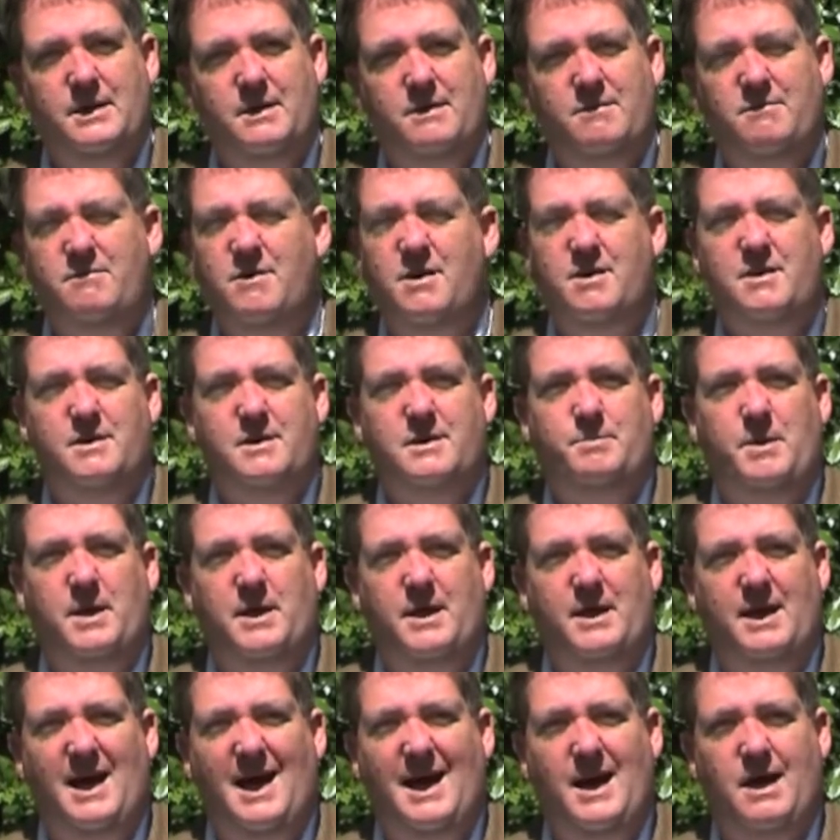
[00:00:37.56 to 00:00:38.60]
But rather than
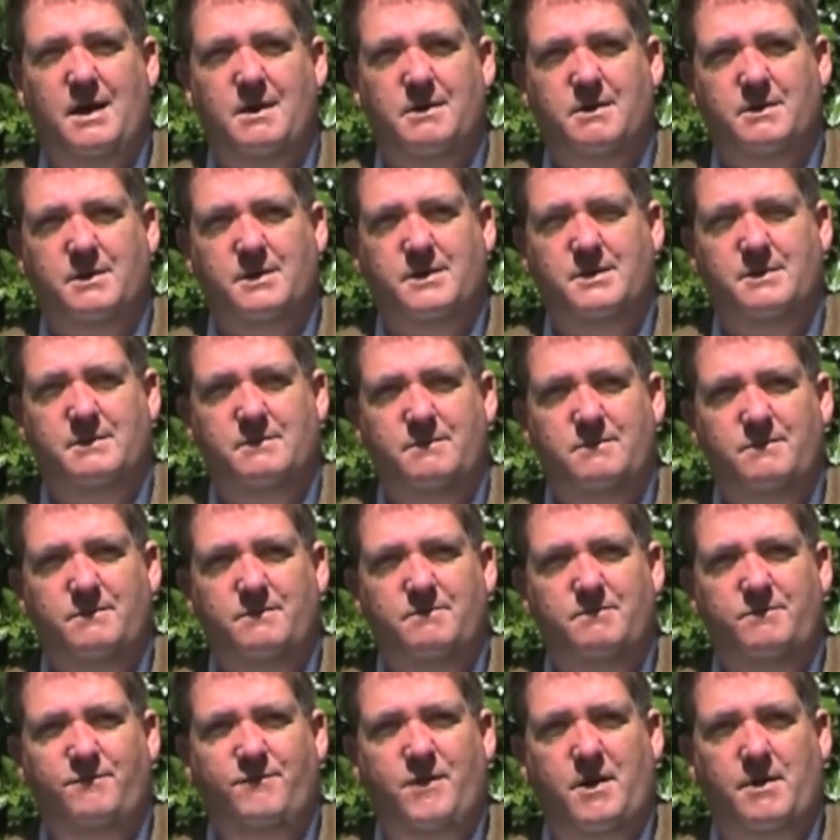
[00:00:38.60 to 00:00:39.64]
spending hours
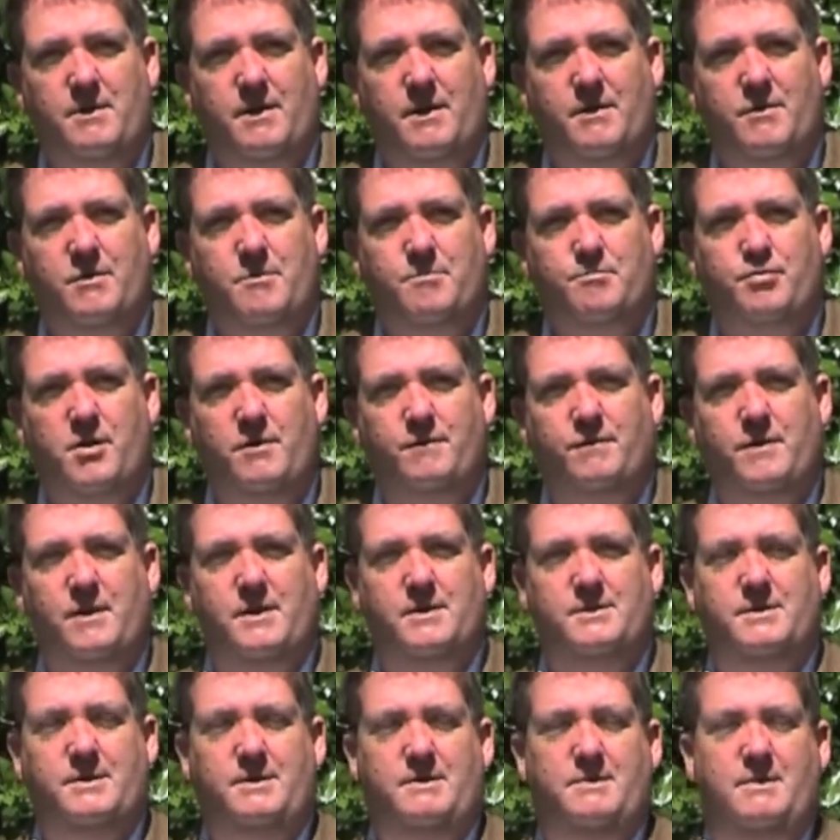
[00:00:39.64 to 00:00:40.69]
fumbling through
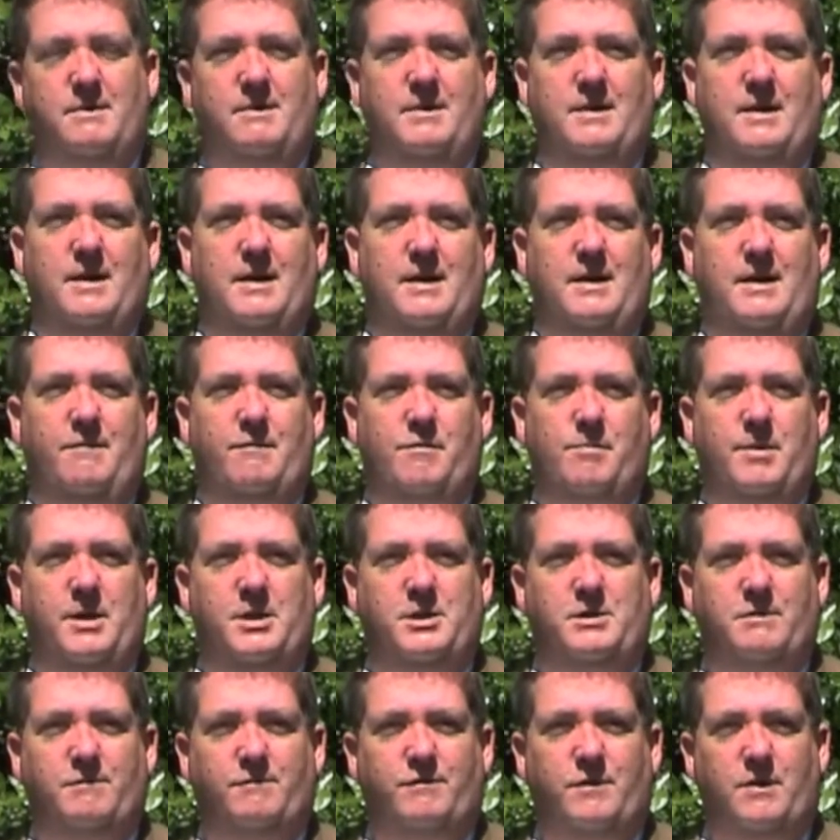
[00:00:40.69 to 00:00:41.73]
profiles that you can't get any
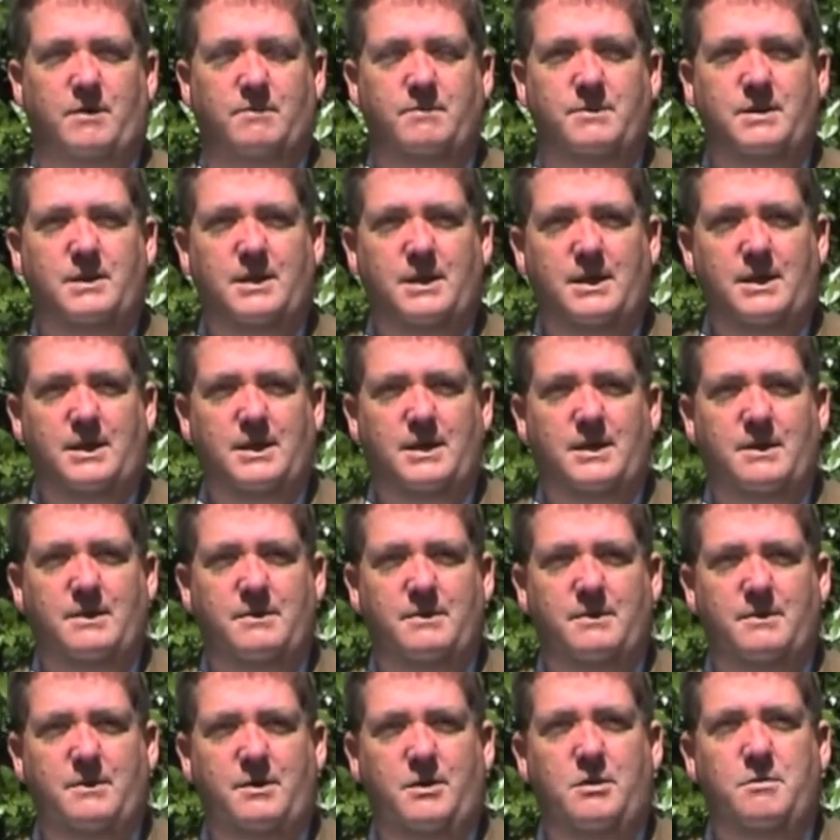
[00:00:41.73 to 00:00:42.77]
information
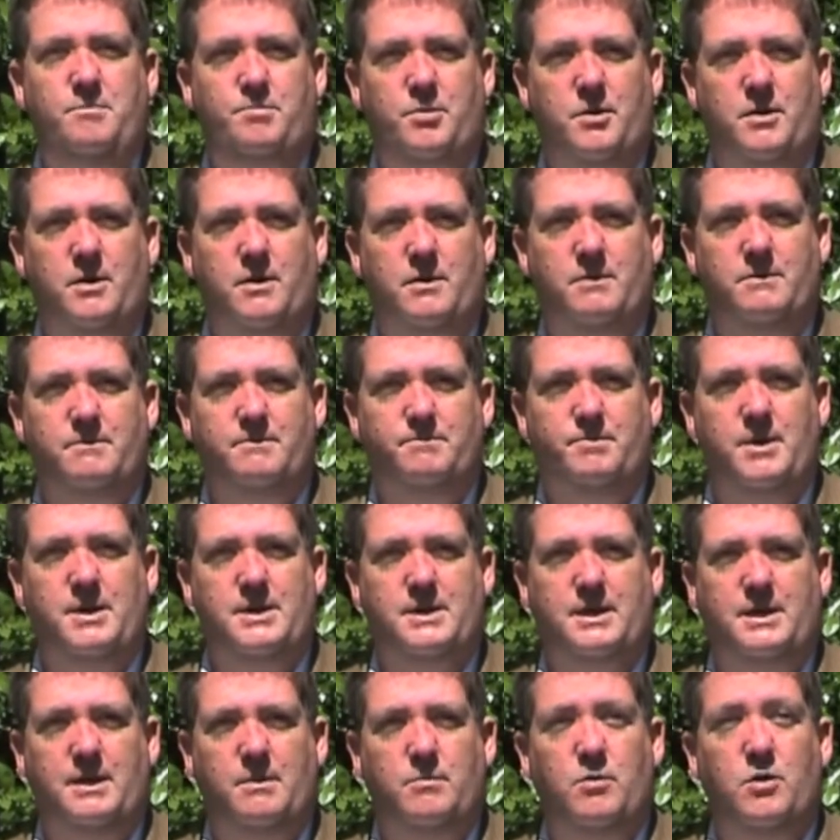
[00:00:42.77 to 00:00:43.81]
from, you put on
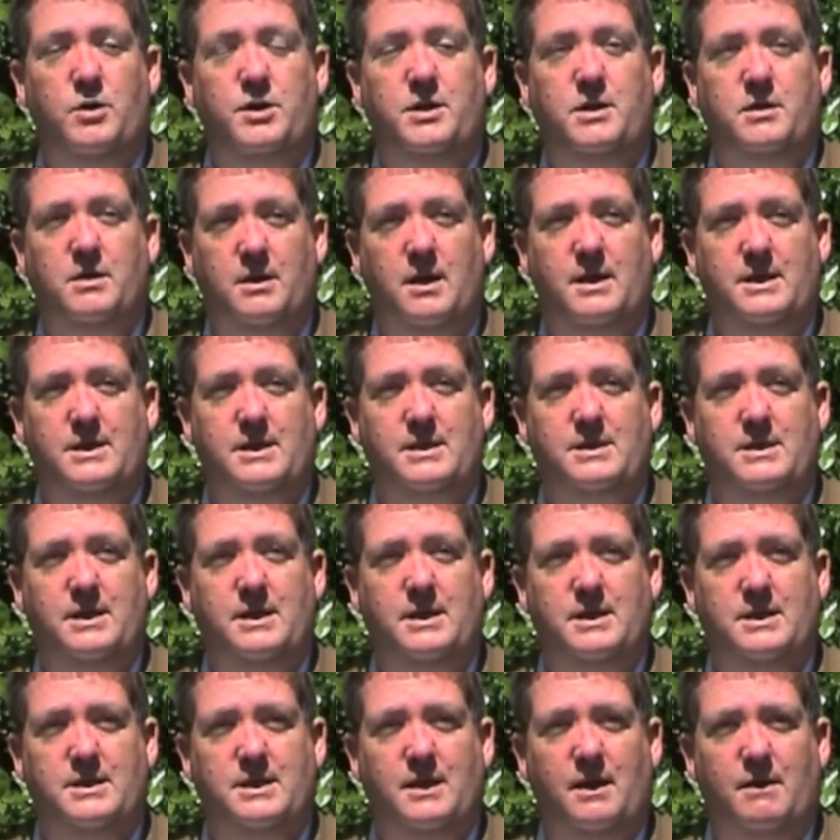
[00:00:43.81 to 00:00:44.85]
basically what you'd like to see
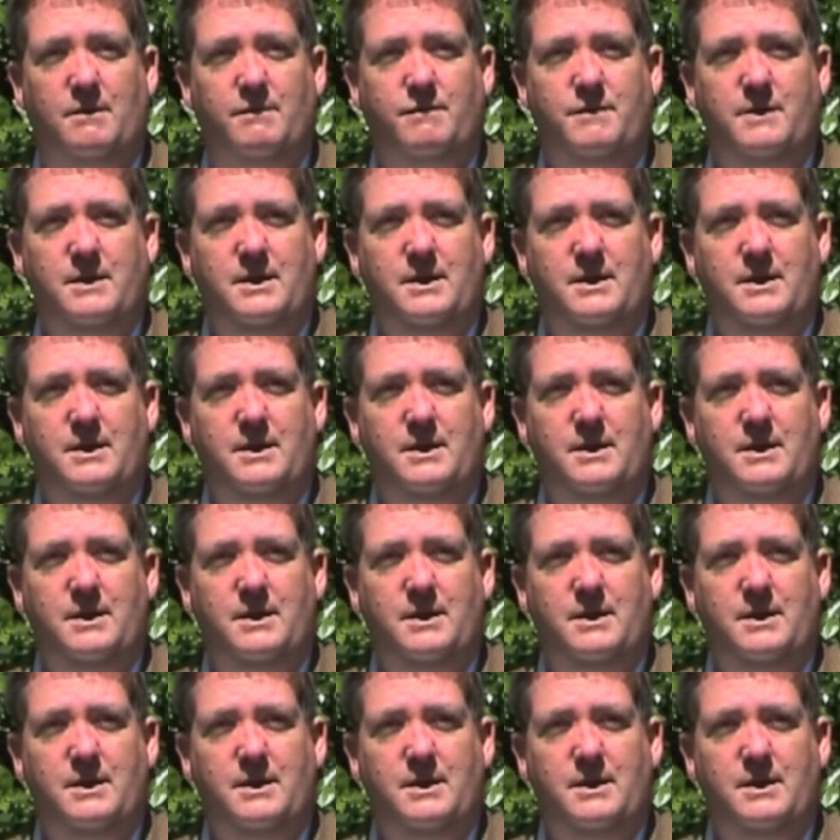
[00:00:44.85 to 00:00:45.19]
yourself.